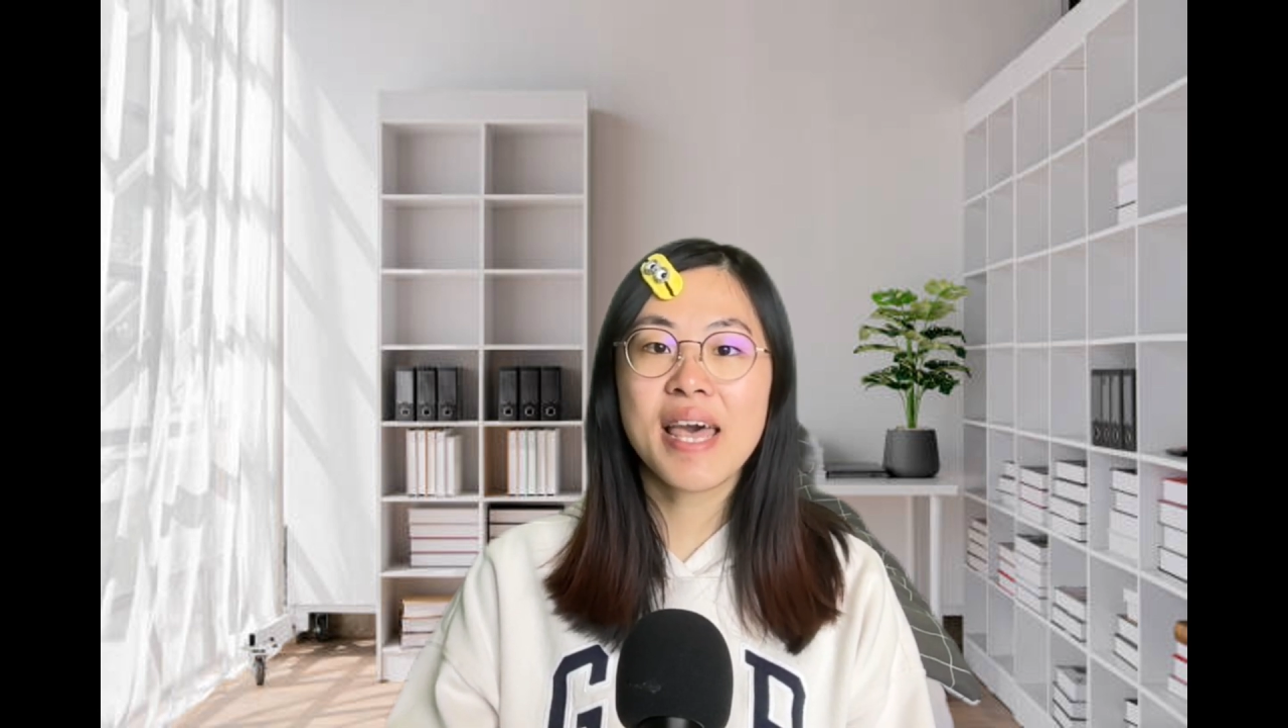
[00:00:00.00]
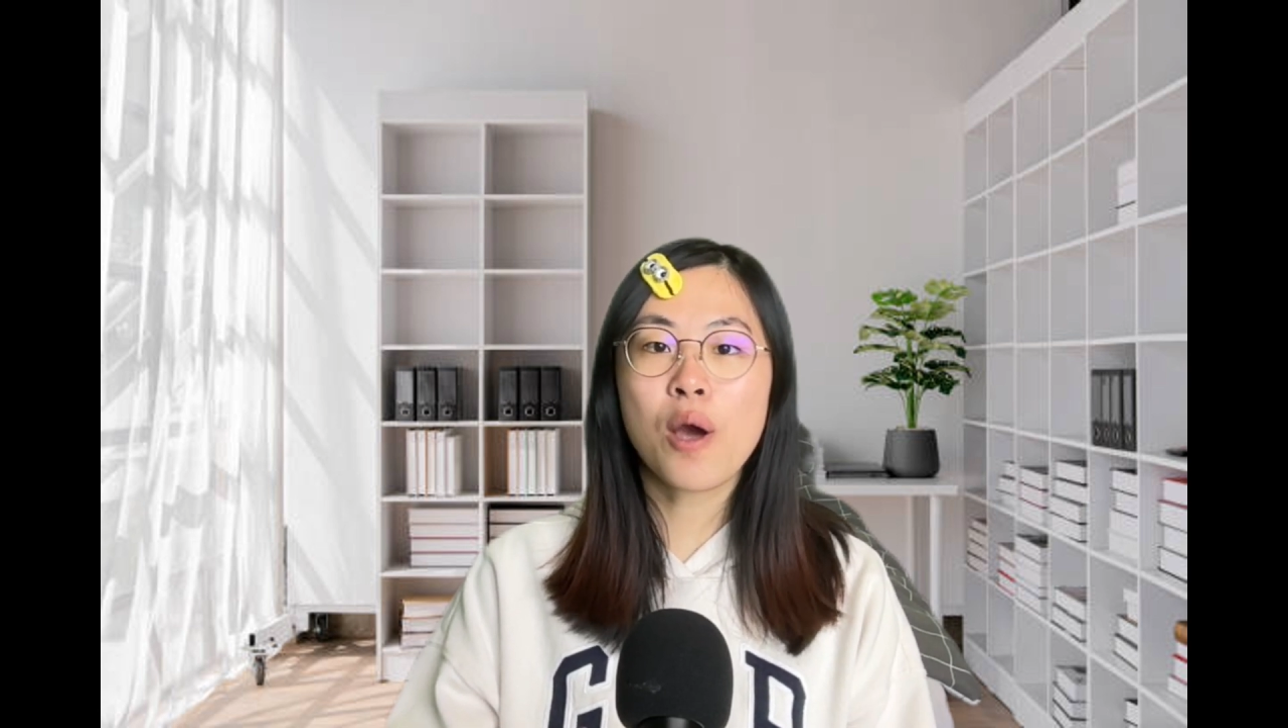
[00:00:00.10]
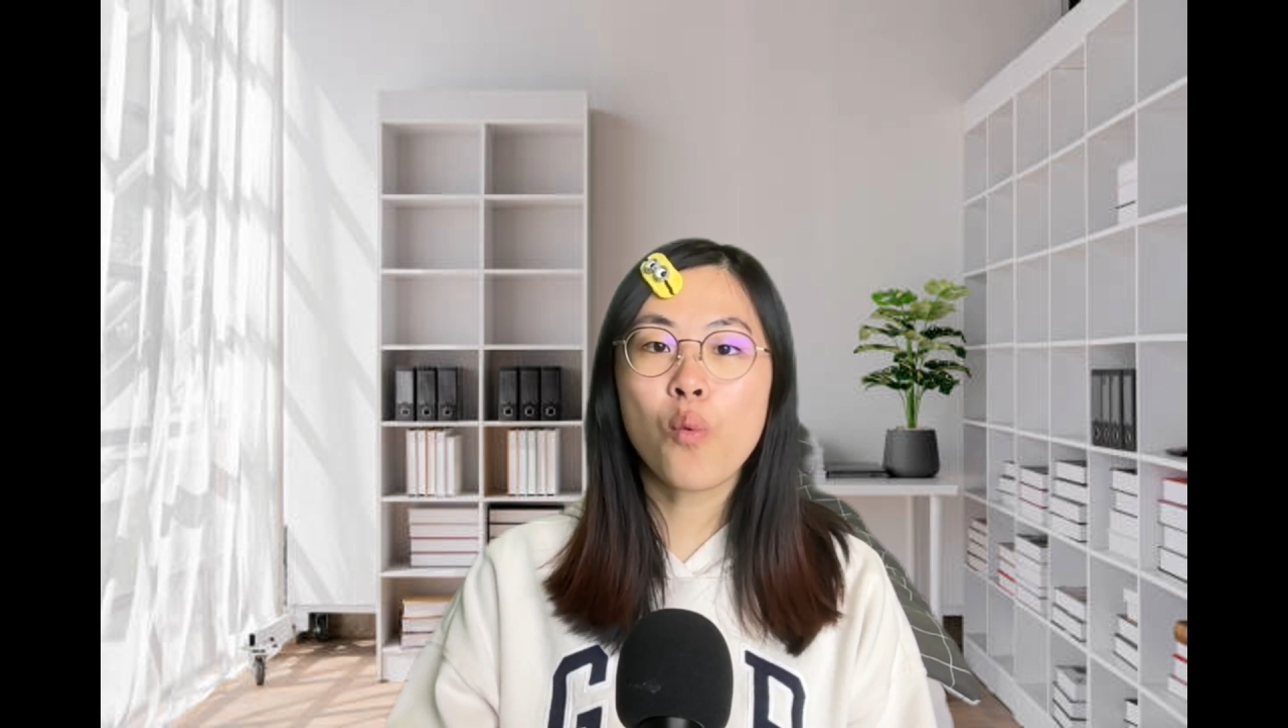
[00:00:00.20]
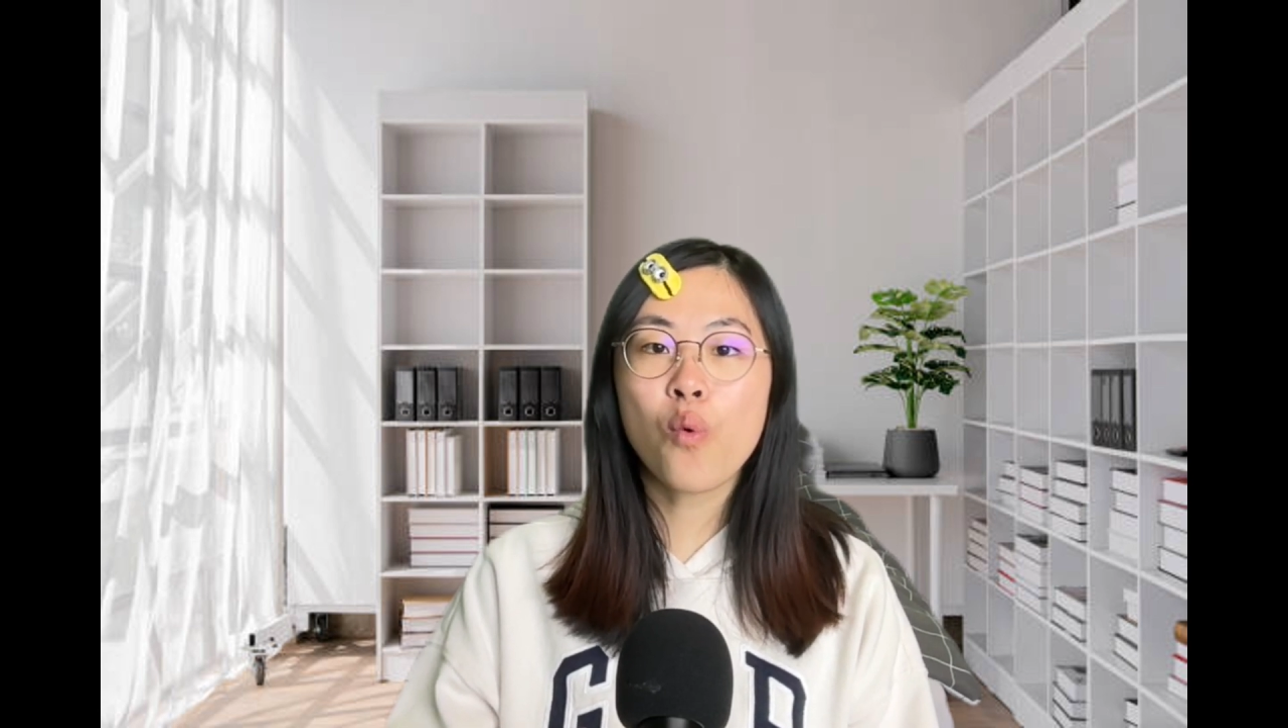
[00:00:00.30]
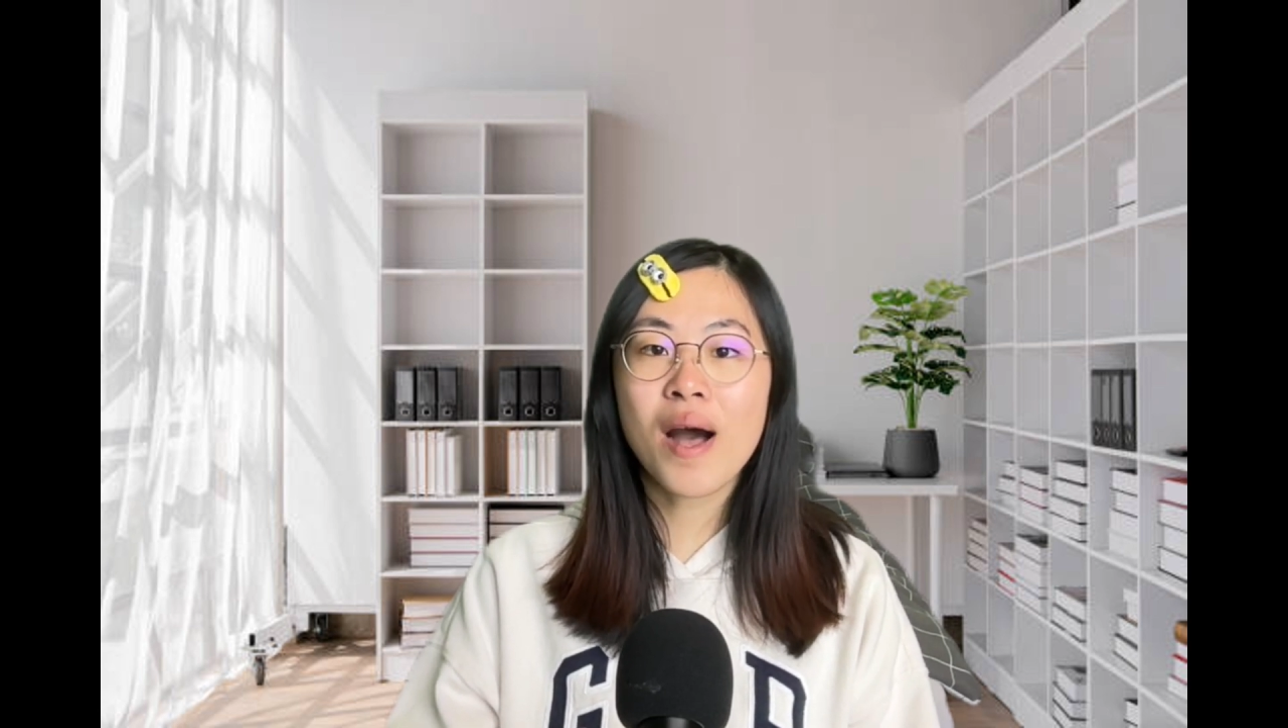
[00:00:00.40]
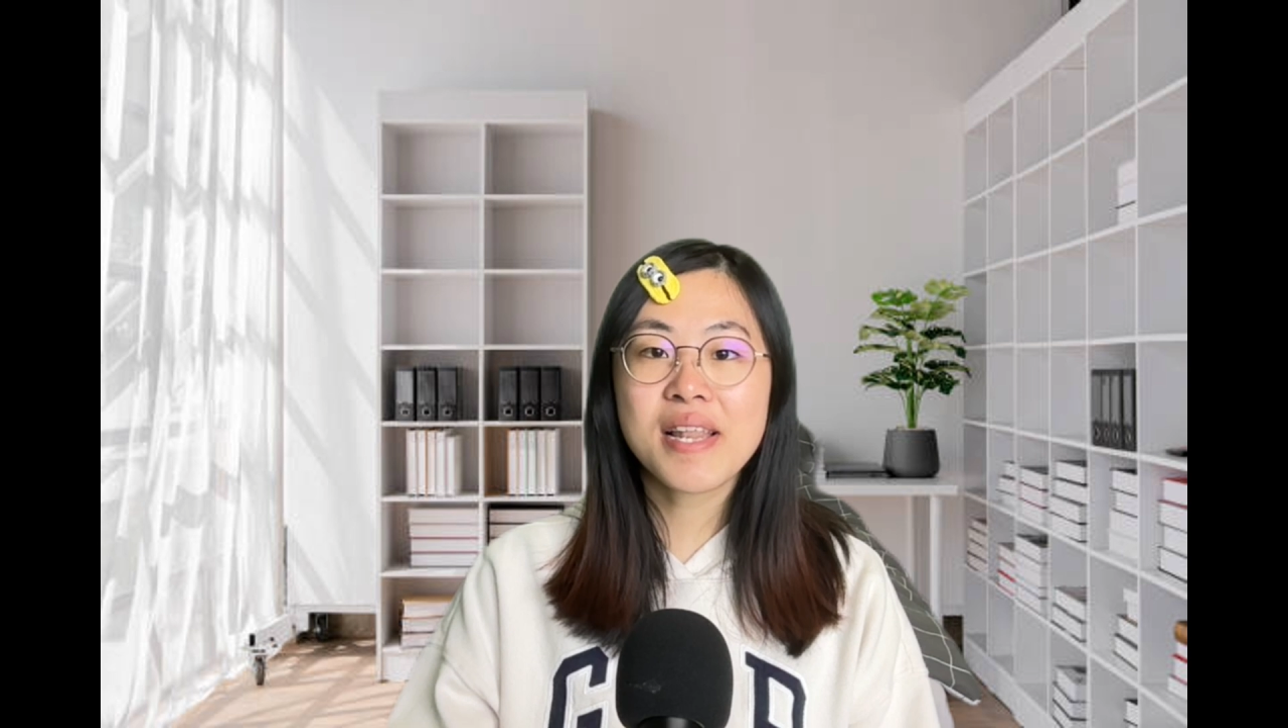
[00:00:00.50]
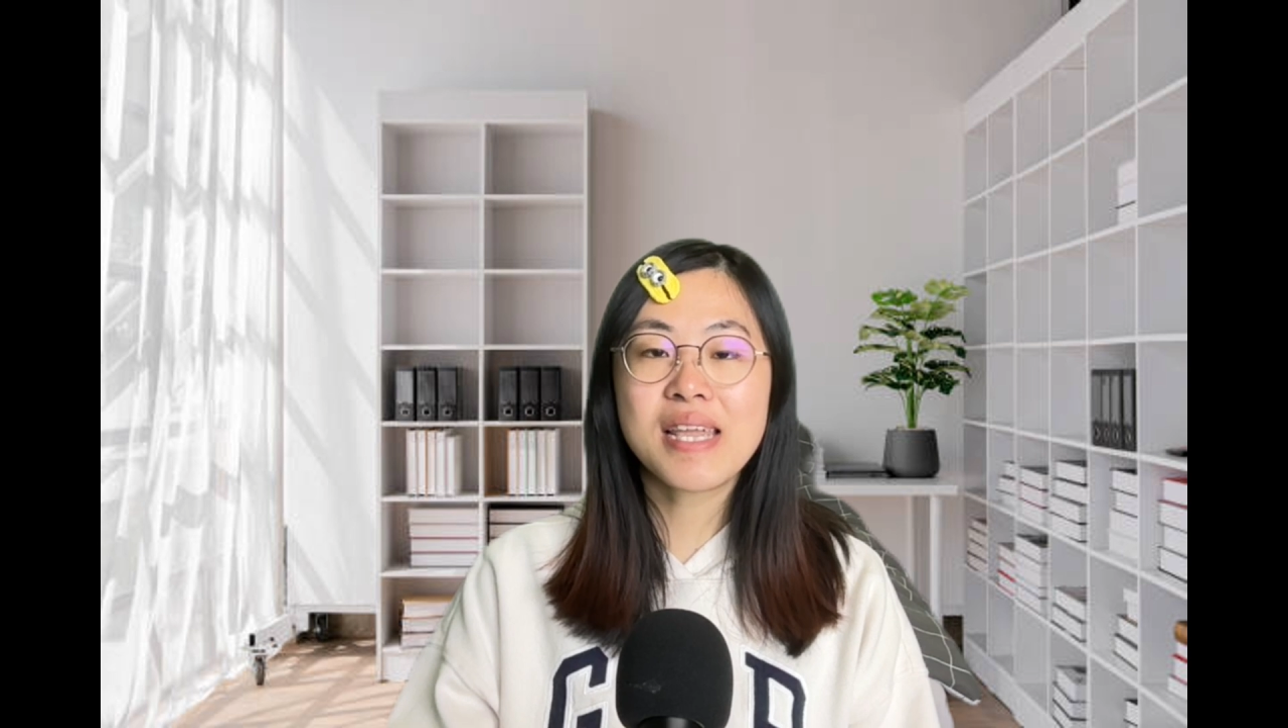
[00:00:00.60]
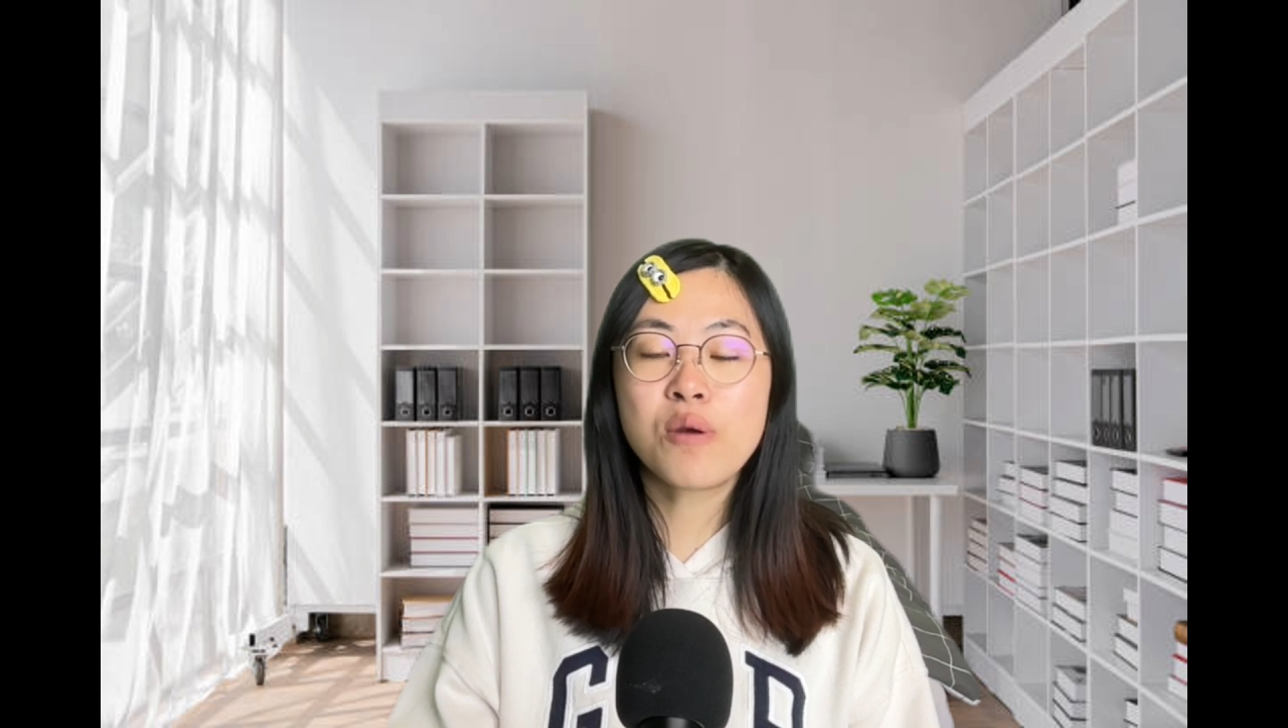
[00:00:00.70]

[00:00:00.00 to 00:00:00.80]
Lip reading: and what